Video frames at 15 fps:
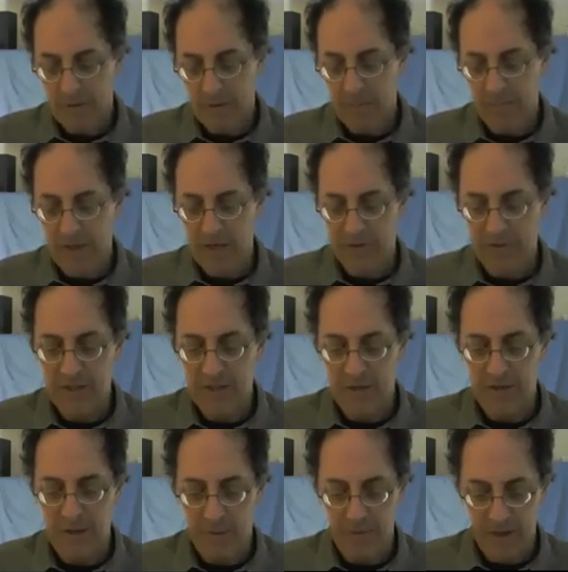penetration
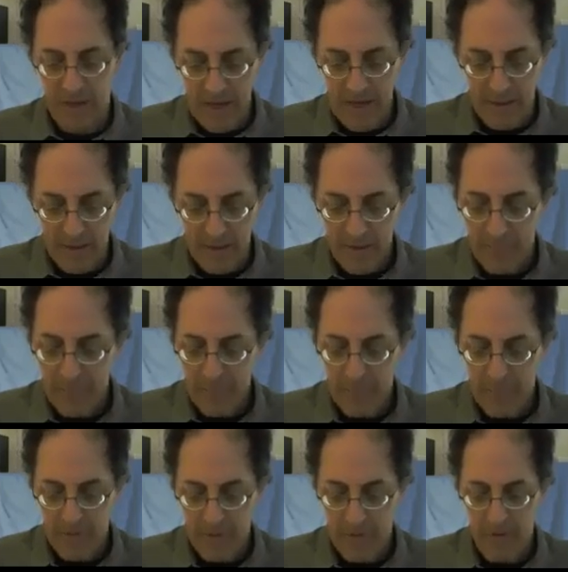depth, eta,
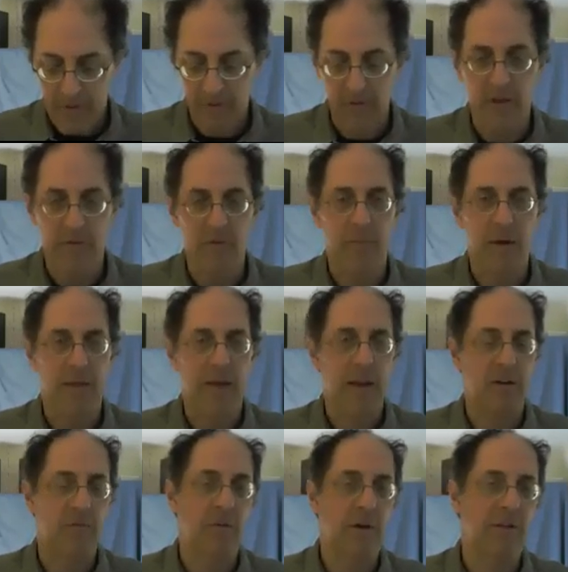is given by that
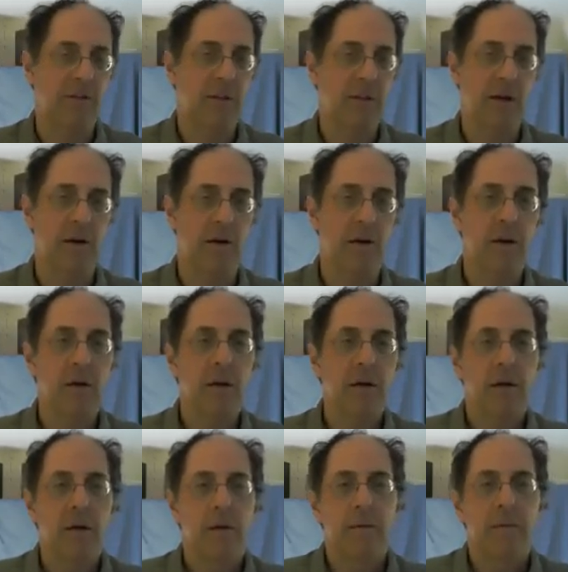expression there.
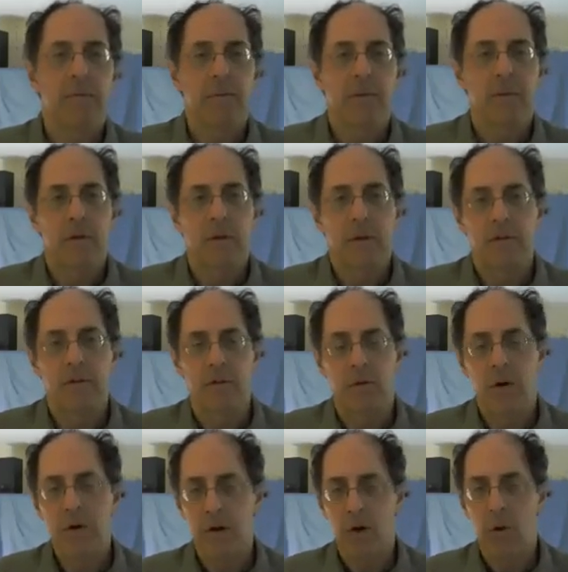So in order to